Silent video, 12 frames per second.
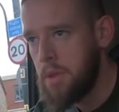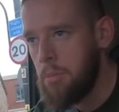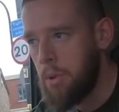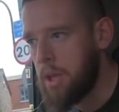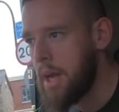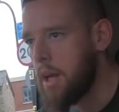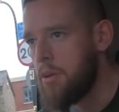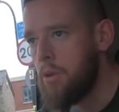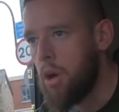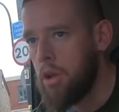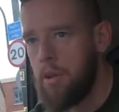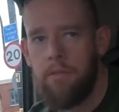But they had a
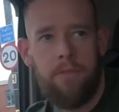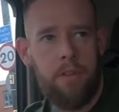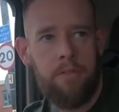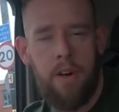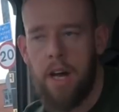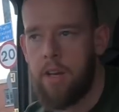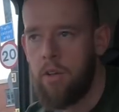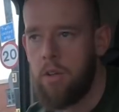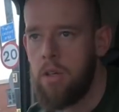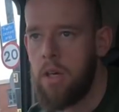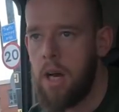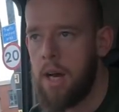roll of vinyl
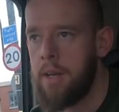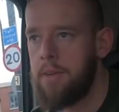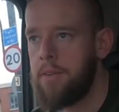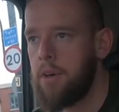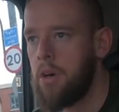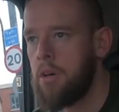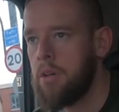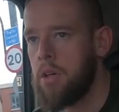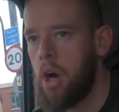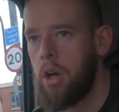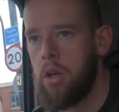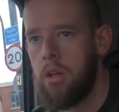and a
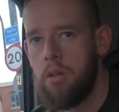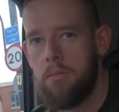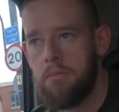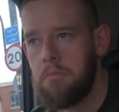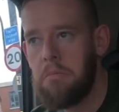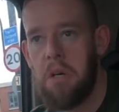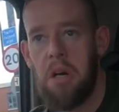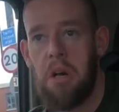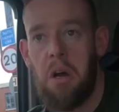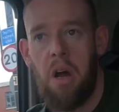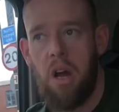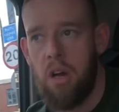coil.
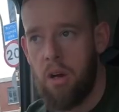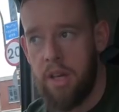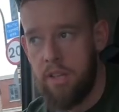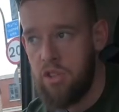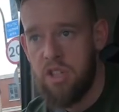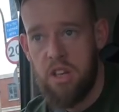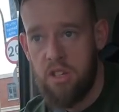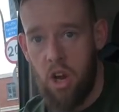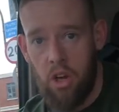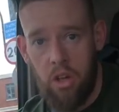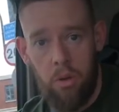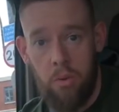It just says
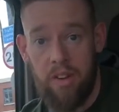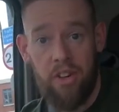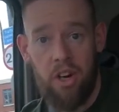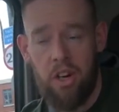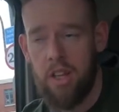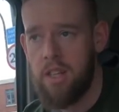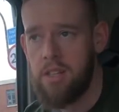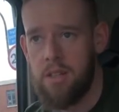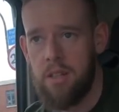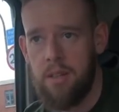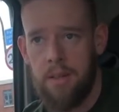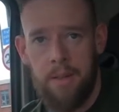coil, whatever coil is.
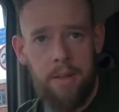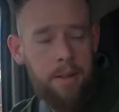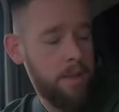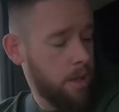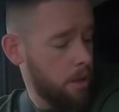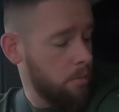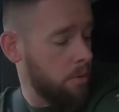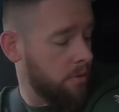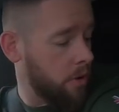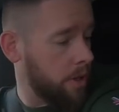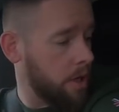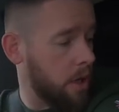We've
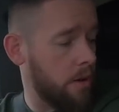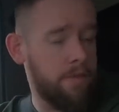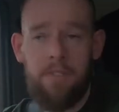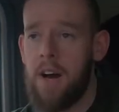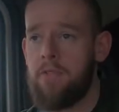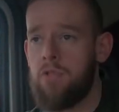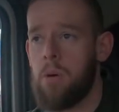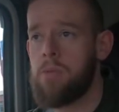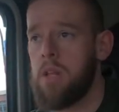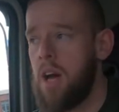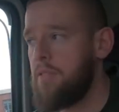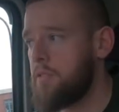only got 5 drops
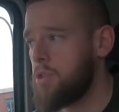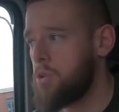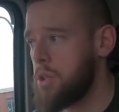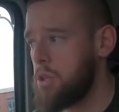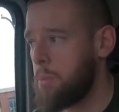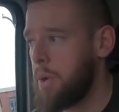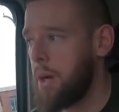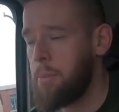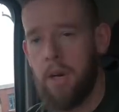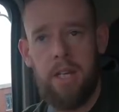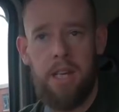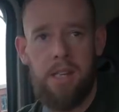left, so it should be a
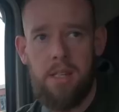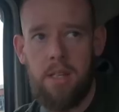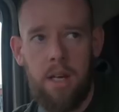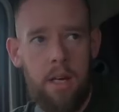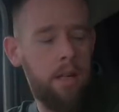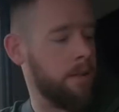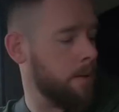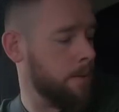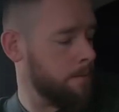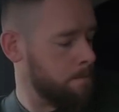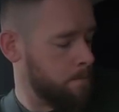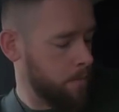pretty easy day.
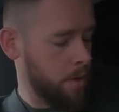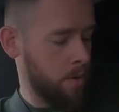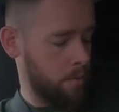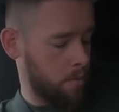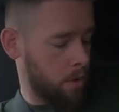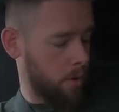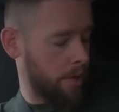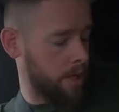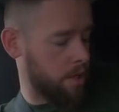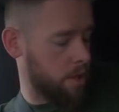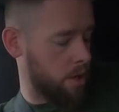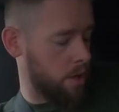We're going
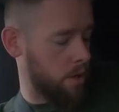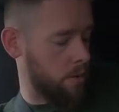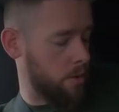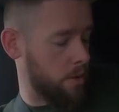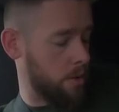to